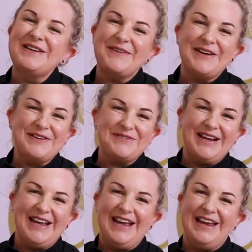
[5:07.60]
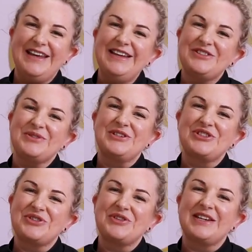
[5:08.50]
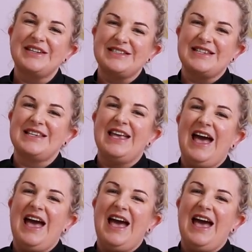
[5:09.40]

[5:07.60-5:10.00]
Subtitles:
while you're reheating to ensure that it doesn't